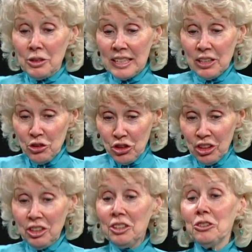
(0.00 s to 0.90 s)

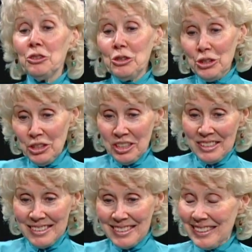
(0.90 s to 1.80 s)
teacher,
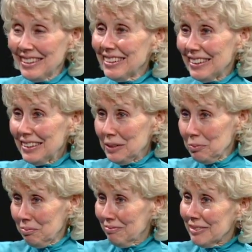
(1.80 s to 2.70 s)
nurse,
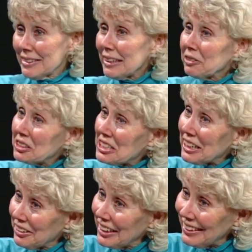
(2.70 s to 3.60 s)
um,
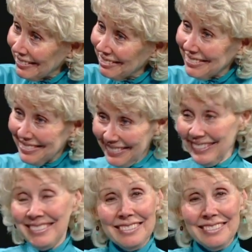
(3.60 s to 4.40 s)
secretary. Right.